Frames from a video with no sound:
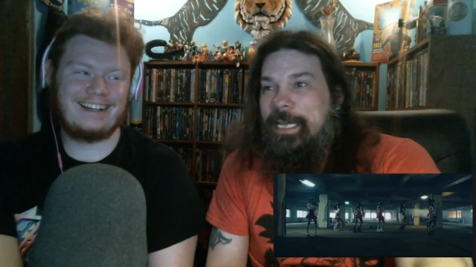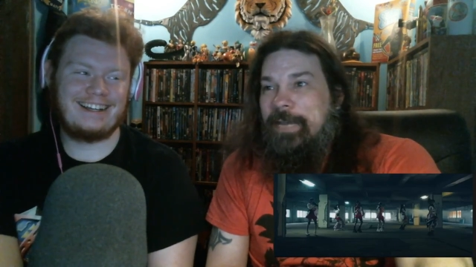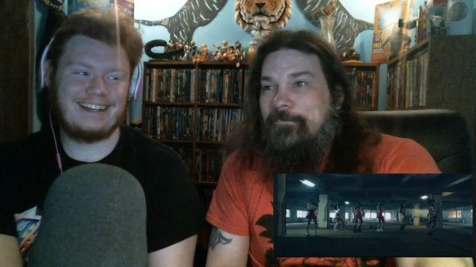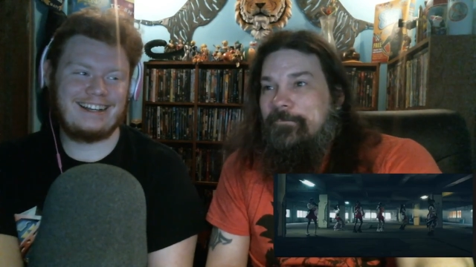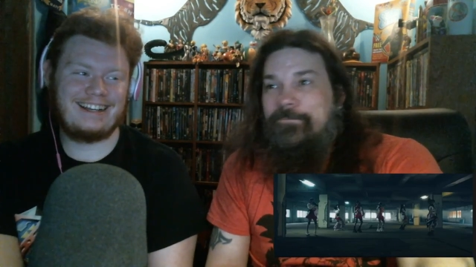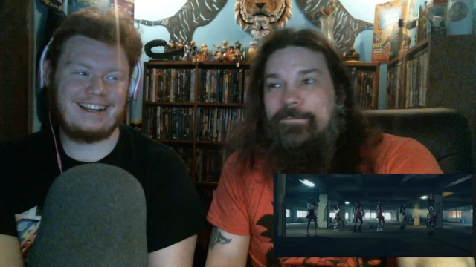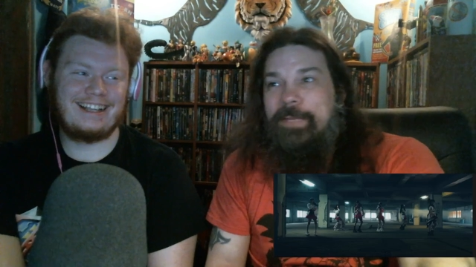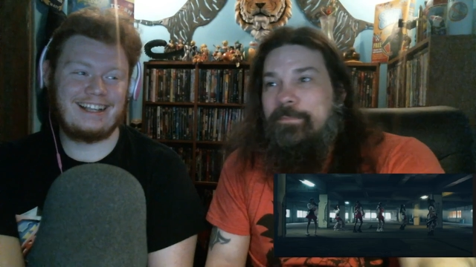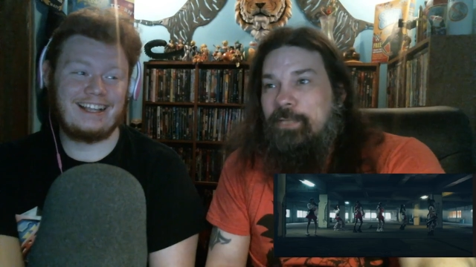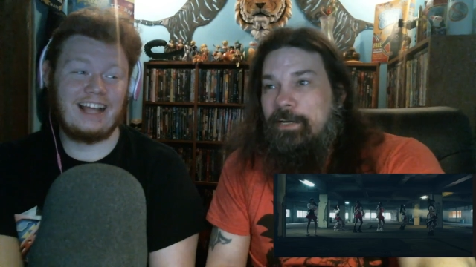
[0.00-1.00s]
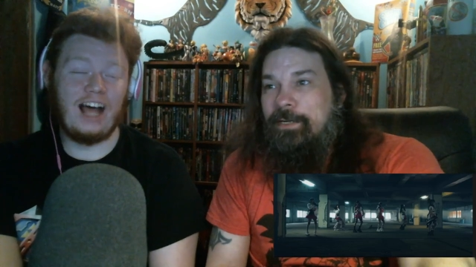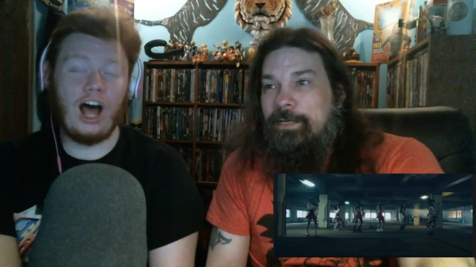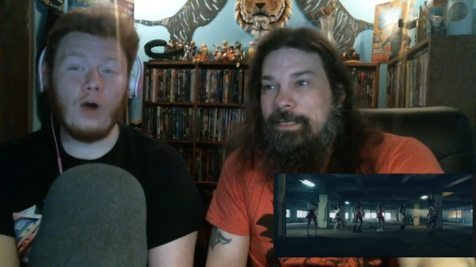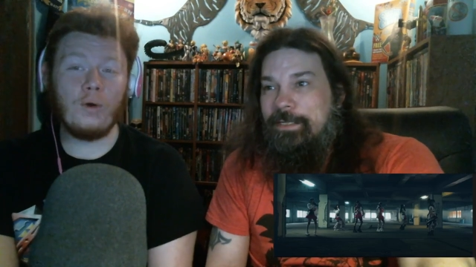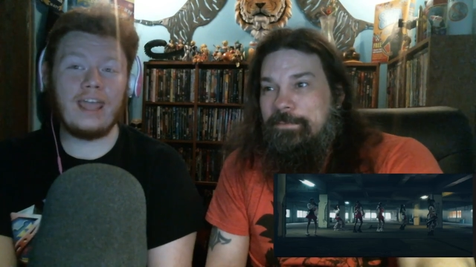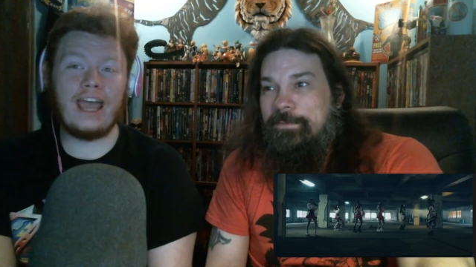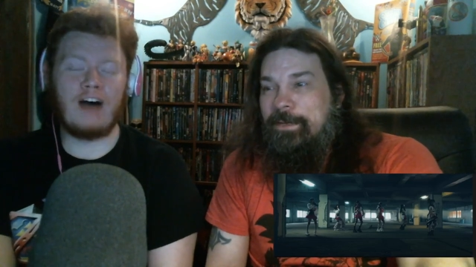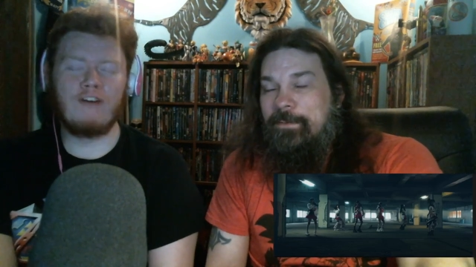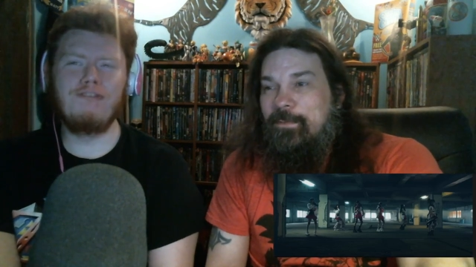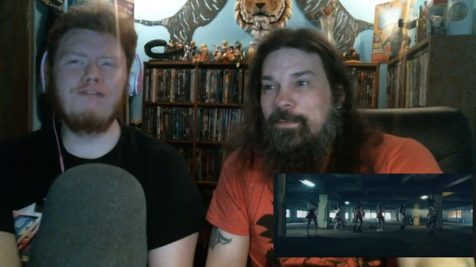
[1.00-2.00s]
Speaker 1: a flip turn.
Speaker 2: Oh yeah,
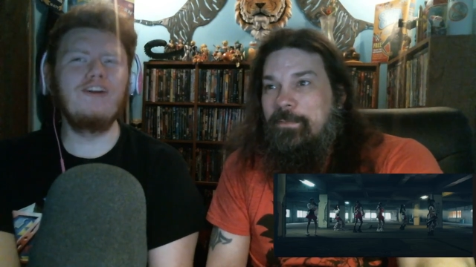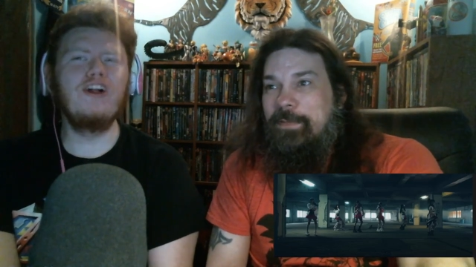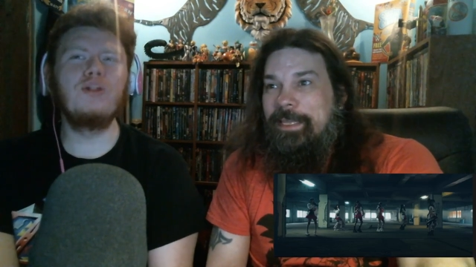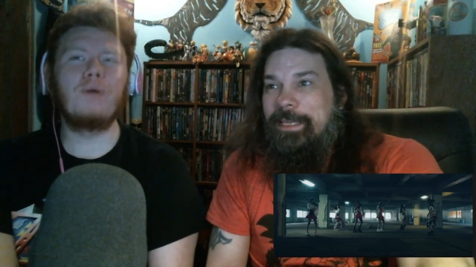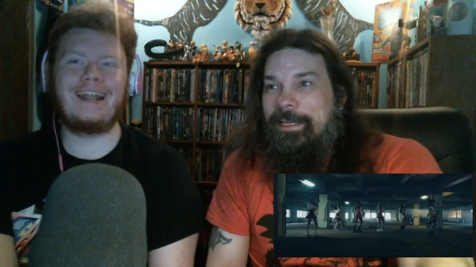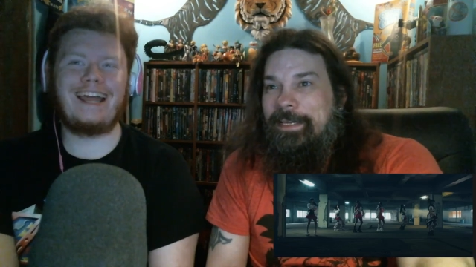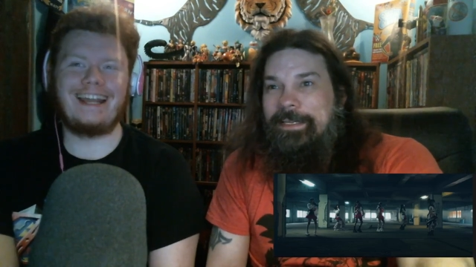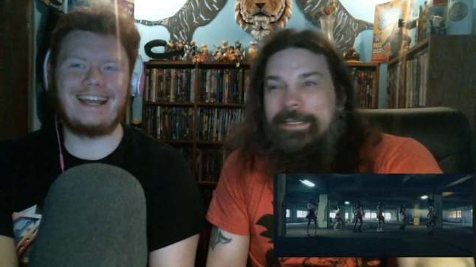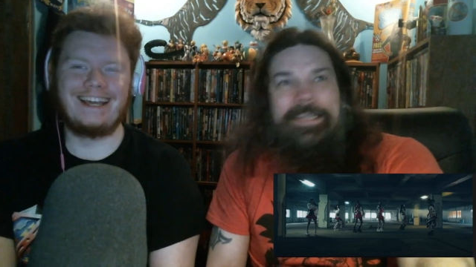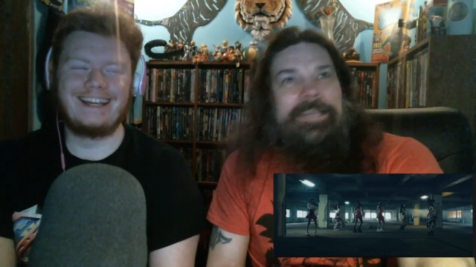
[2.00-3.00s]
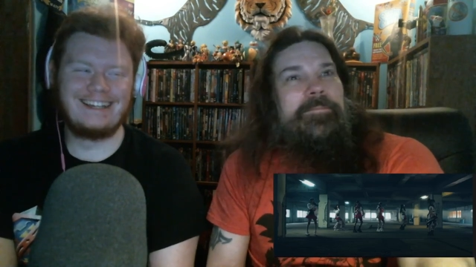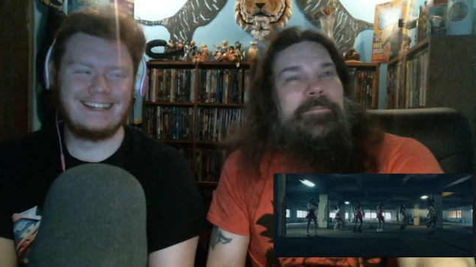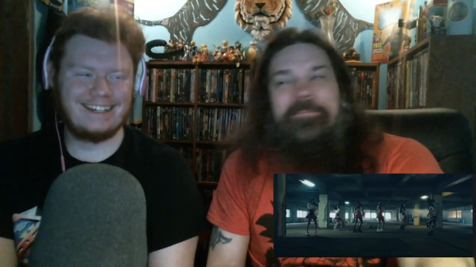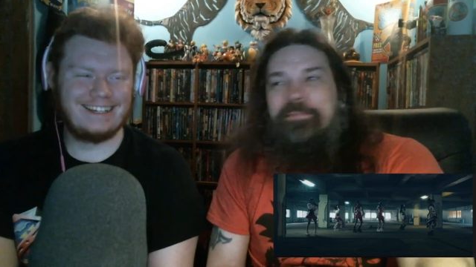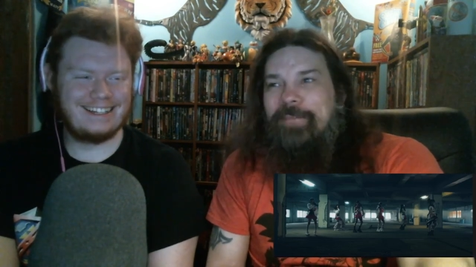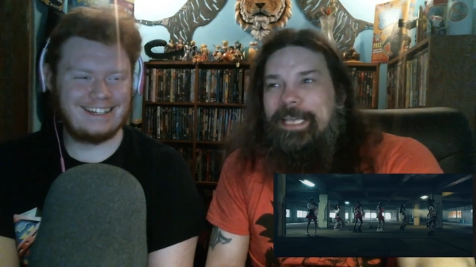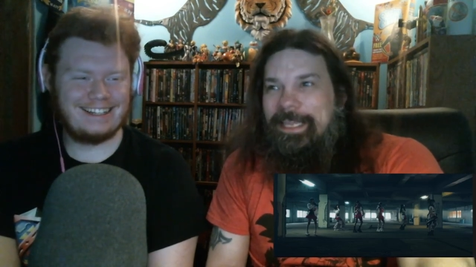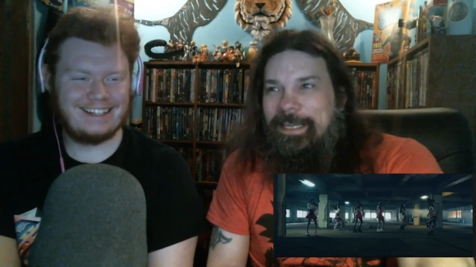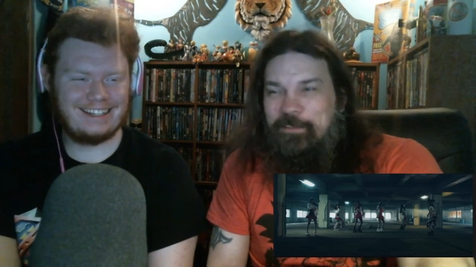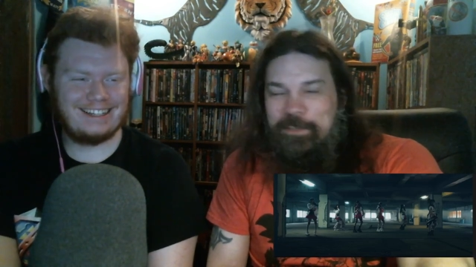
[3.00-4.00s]
full one eighty.
Speaker 1: Completely,
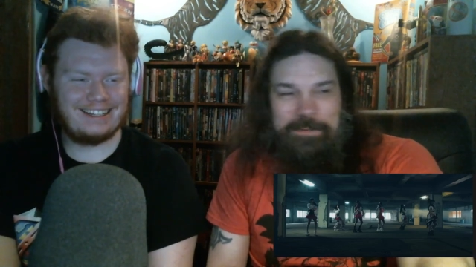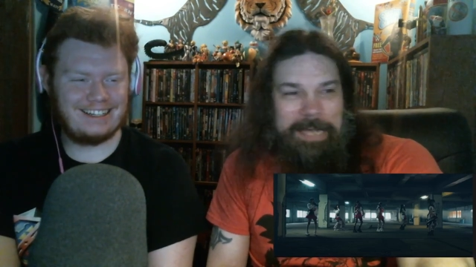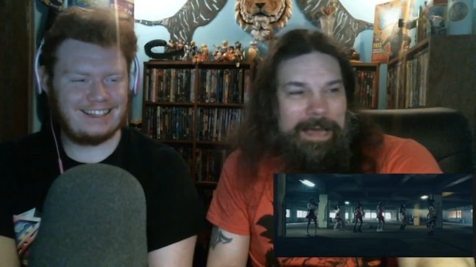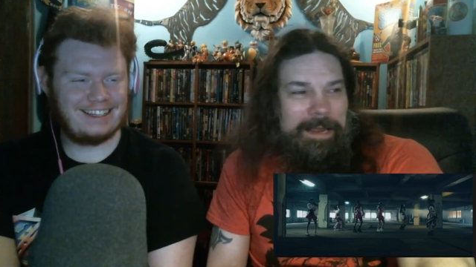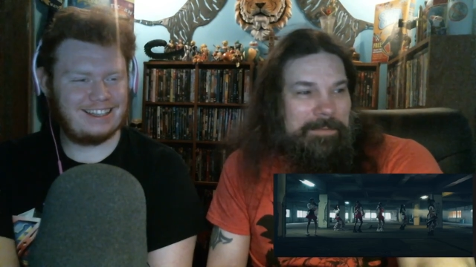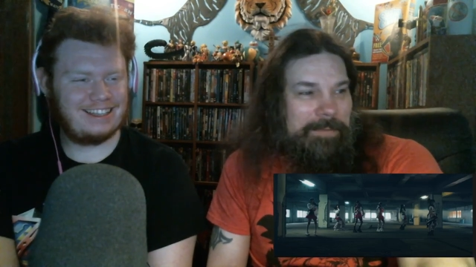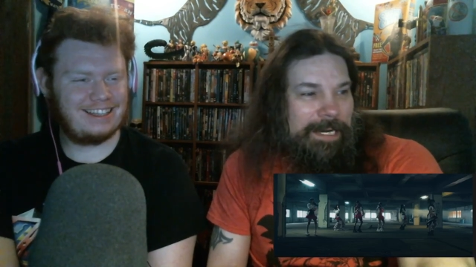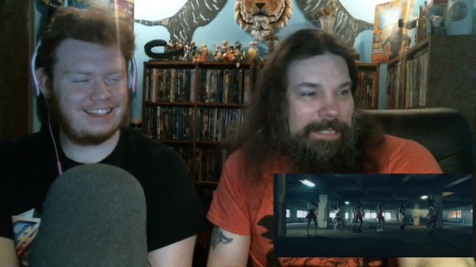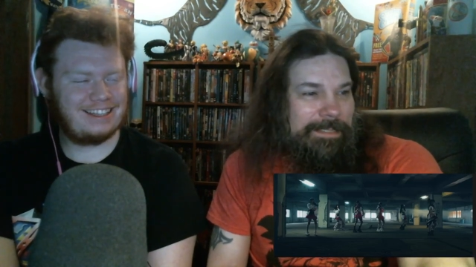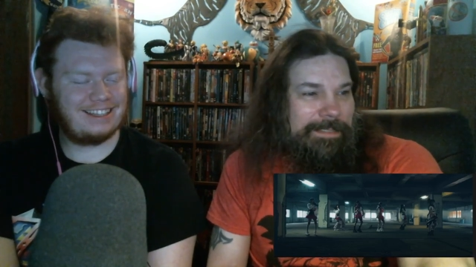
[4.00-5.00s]
we're just out of the box.